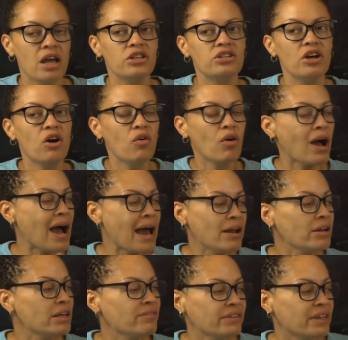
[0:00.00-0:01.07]
So I
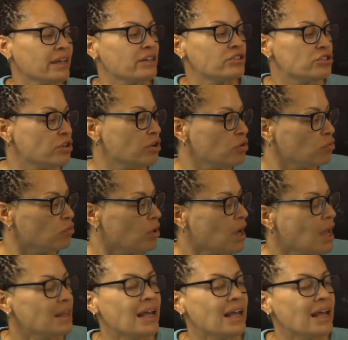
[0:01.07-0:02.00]
don't even think it's you.